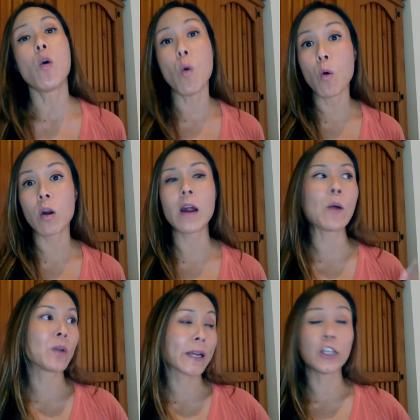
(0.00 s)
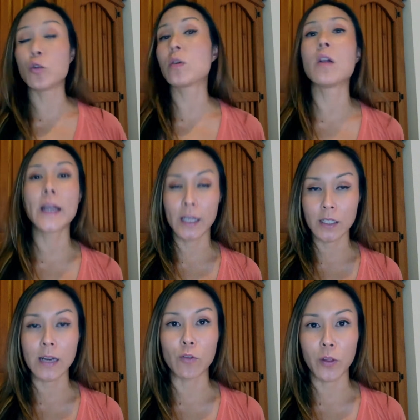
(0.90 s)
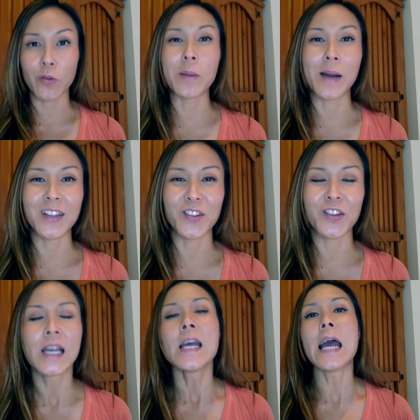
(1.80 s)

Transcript: or I would like a new client every 3 months.